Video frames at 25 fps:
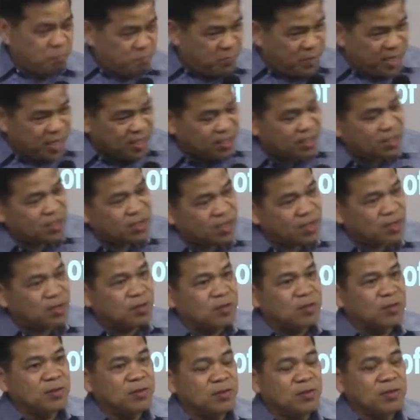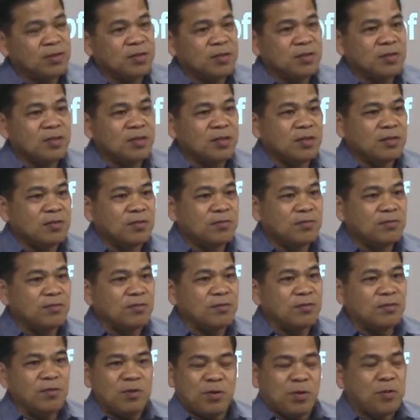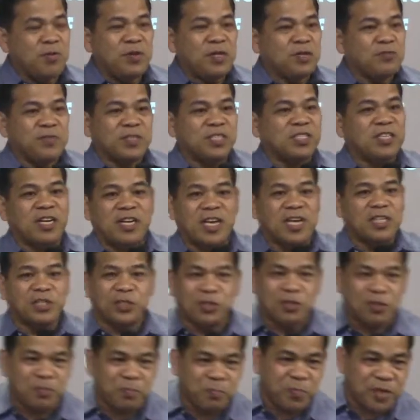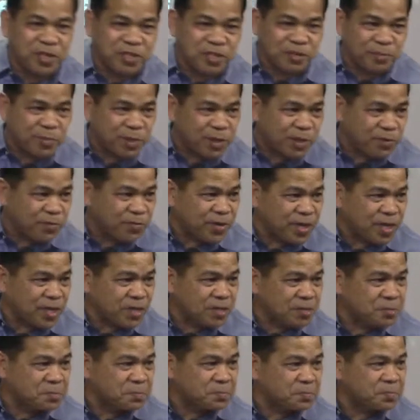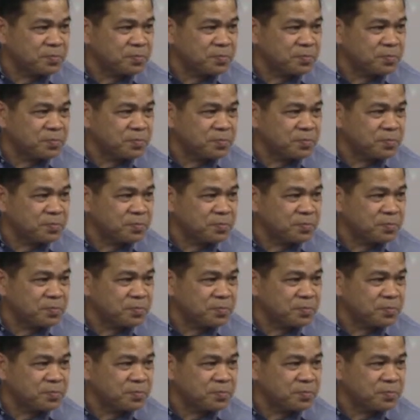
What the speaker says: Peter, what was the nature of Peter, by the way?